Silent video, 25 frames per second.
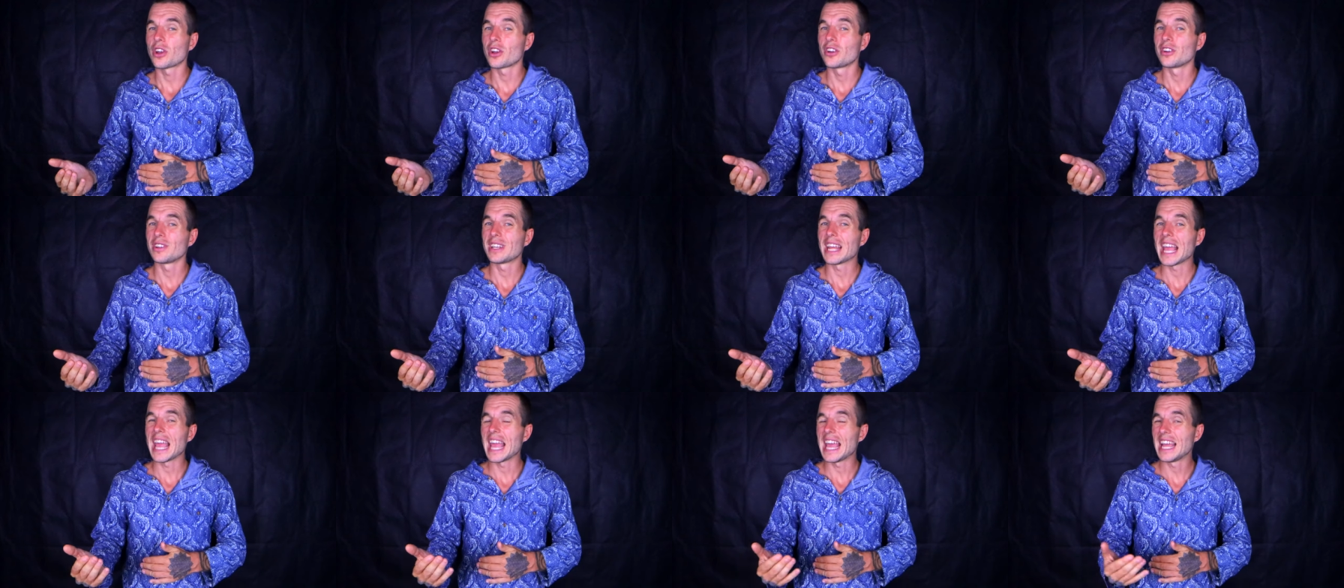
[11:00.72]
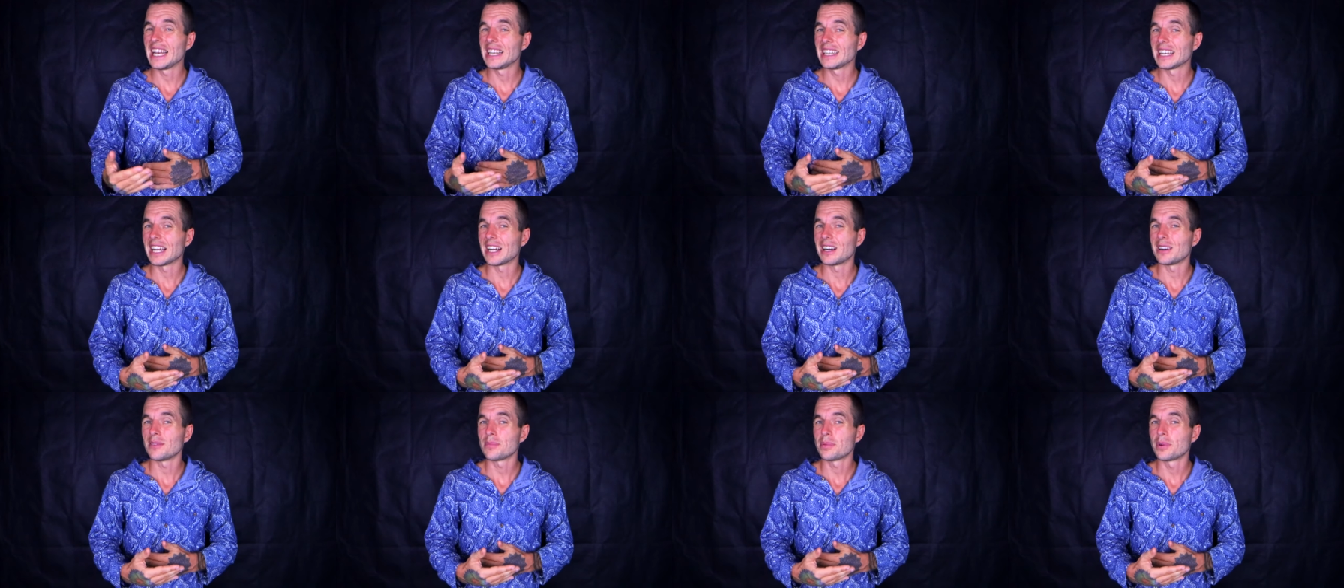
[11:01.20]
could end
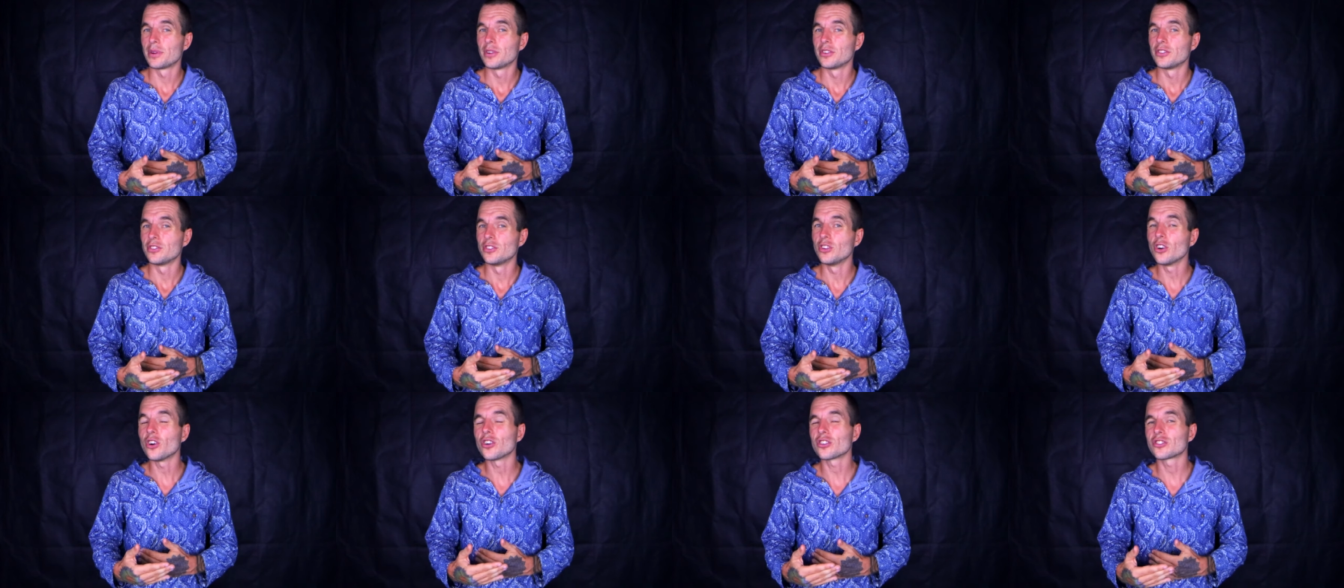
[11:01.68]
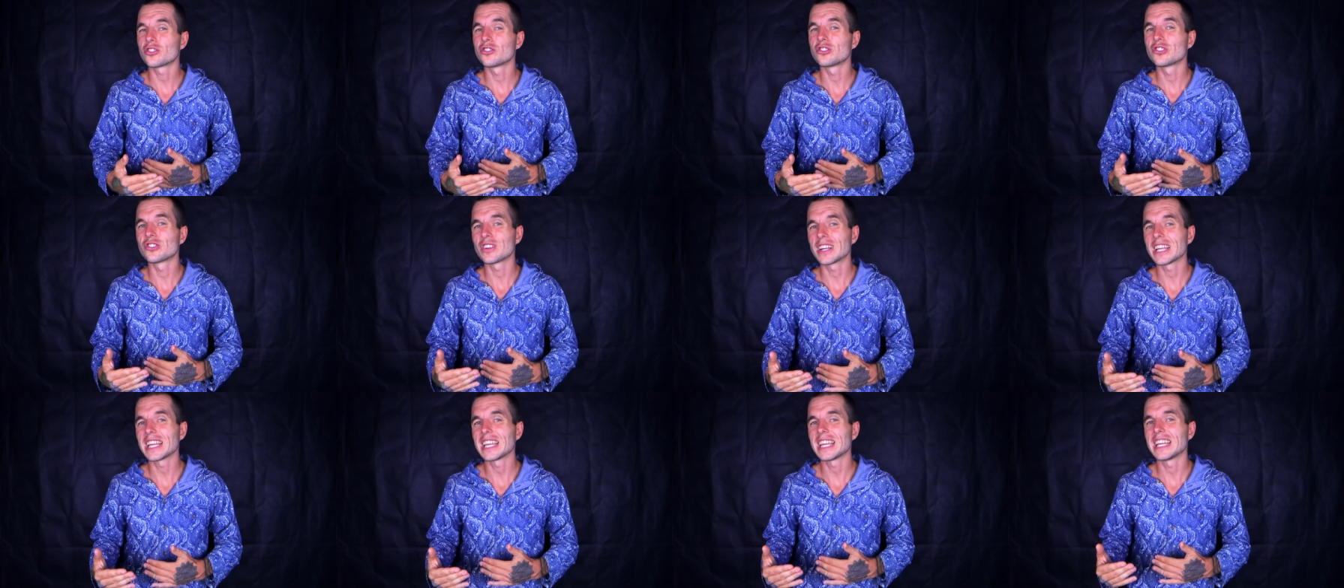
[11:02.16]
up not
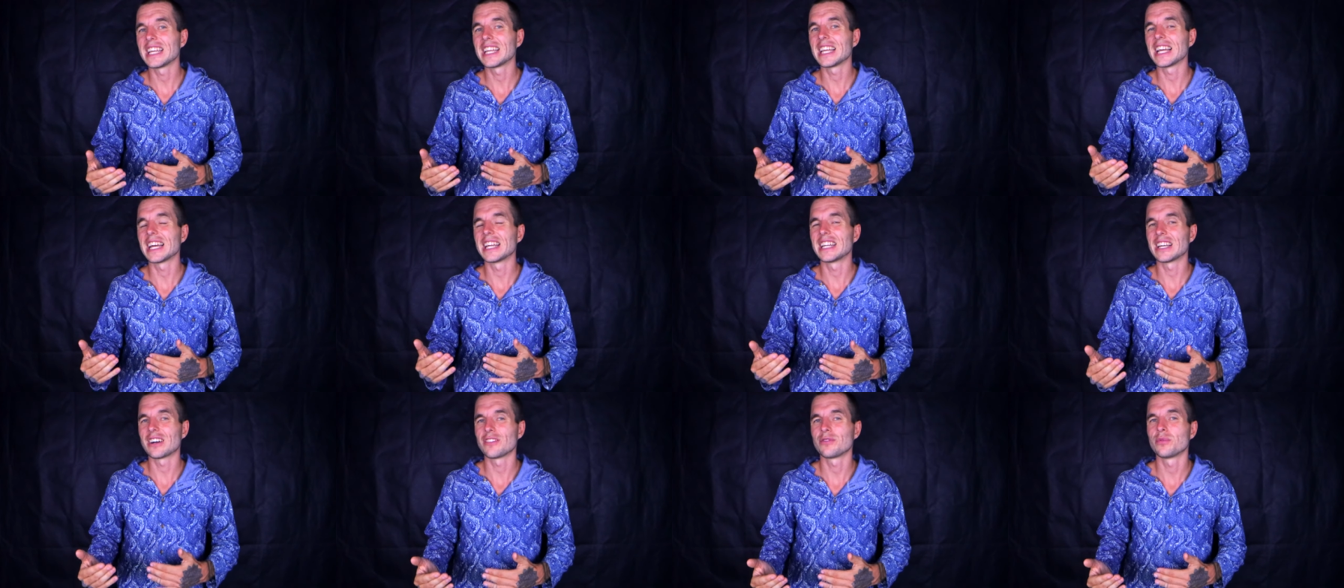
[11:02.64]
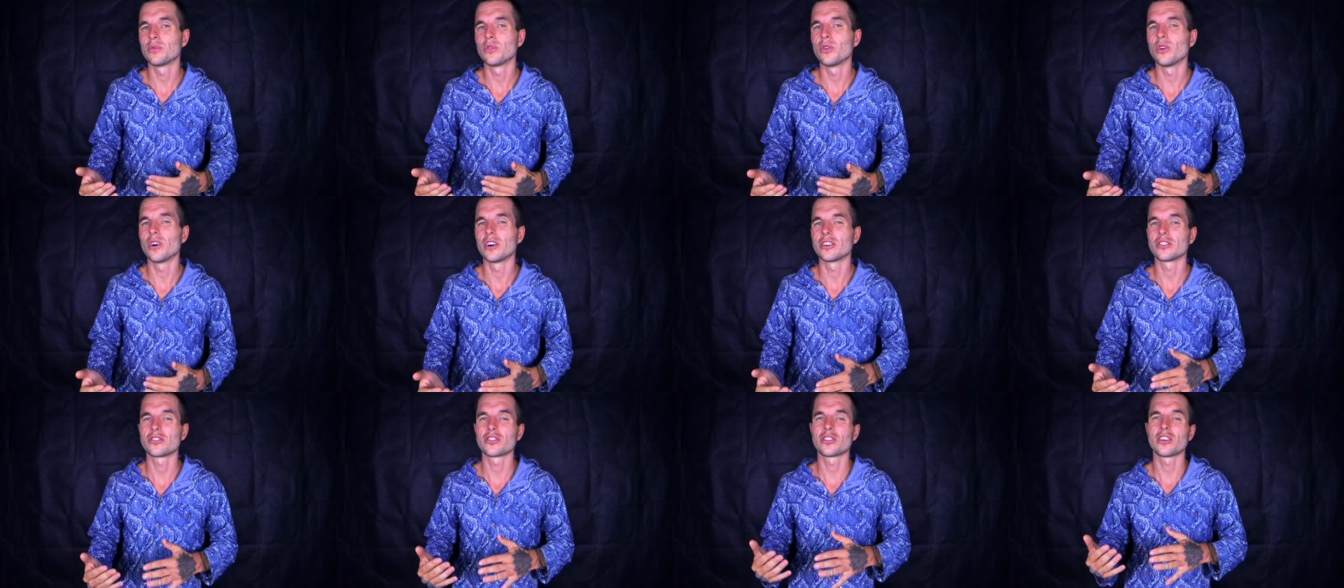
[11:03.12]
drinking enough
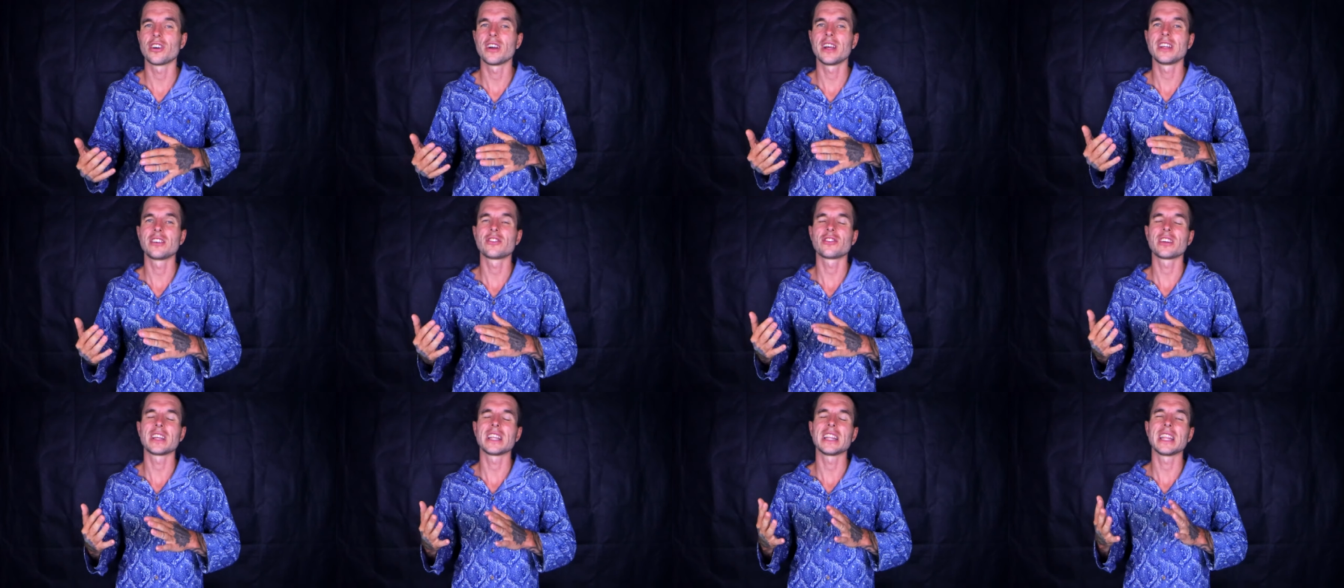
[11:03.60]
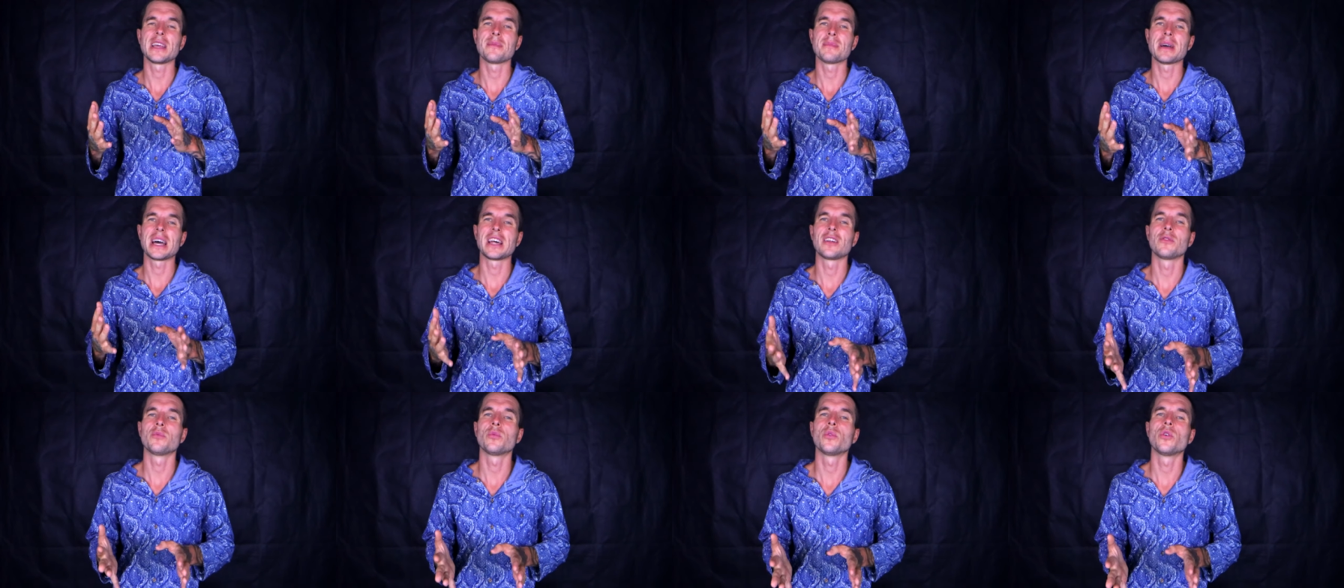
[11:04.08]
water and try and drink the
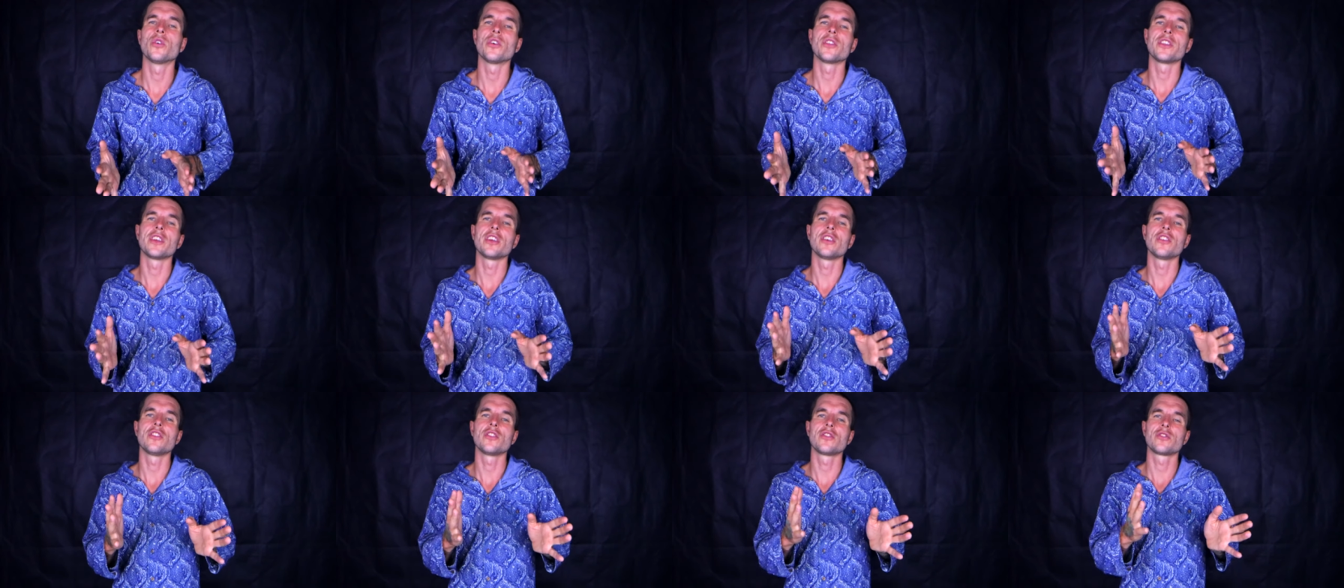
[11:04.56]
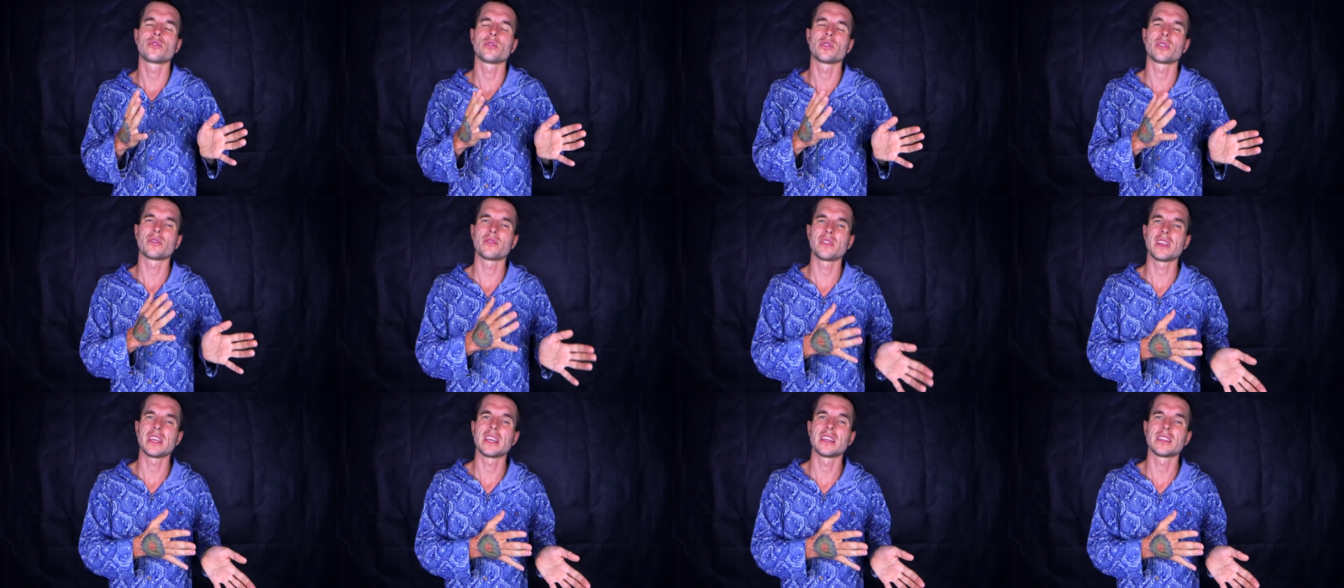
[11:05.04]
amount of water that you used to on a
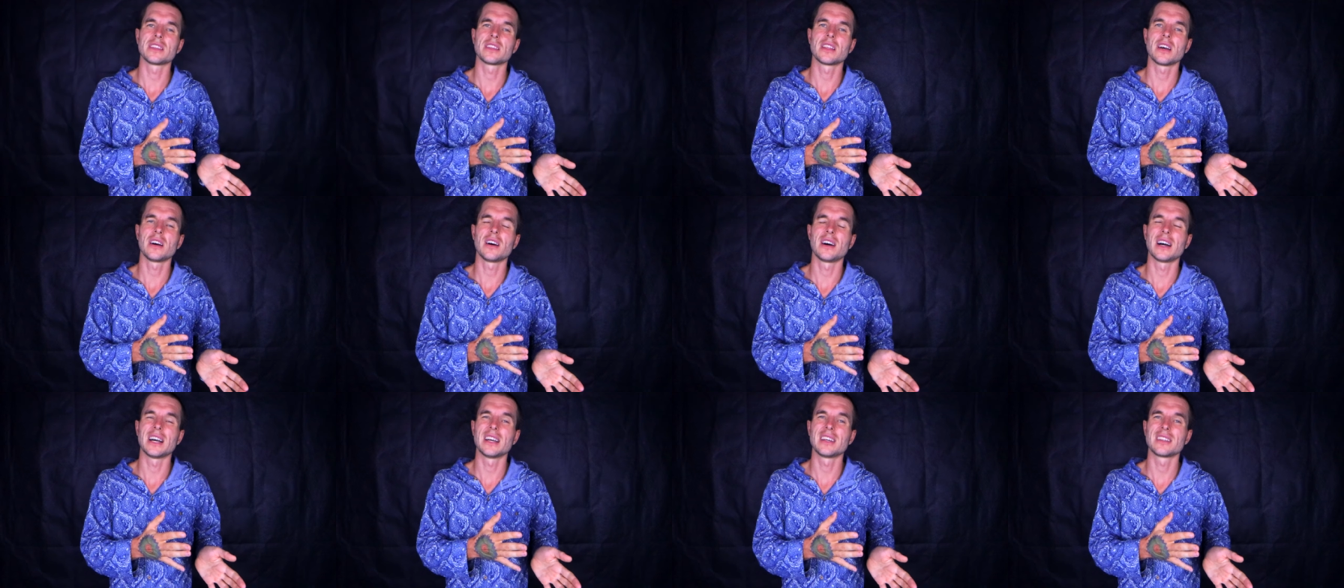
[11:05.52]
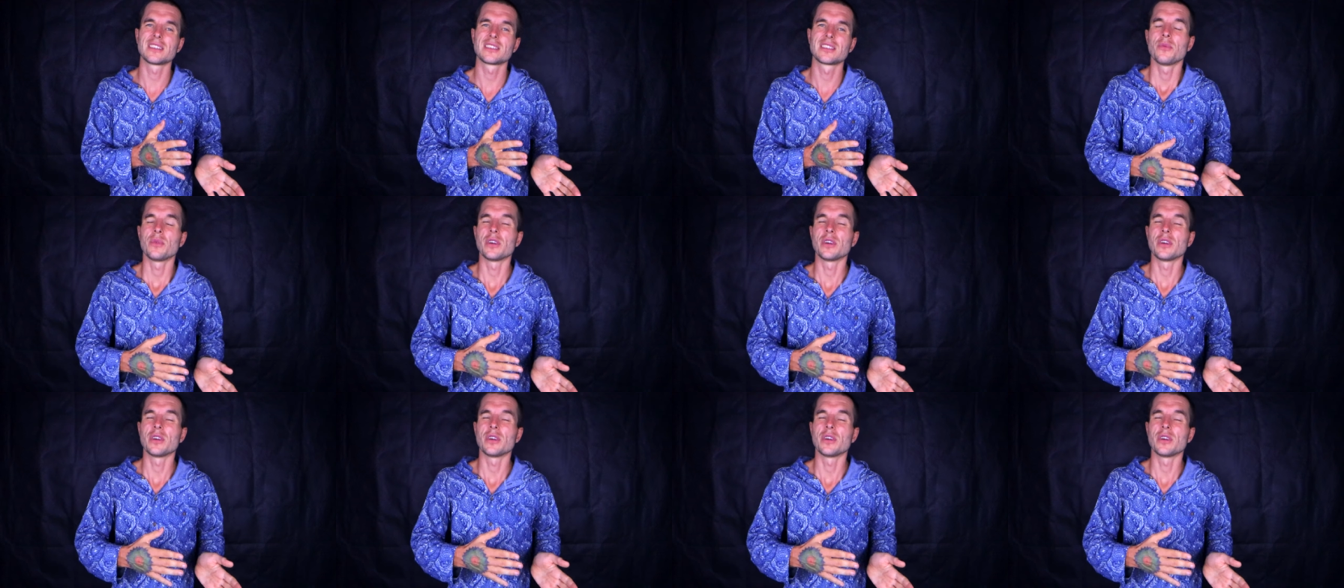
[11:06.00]
vegan diet,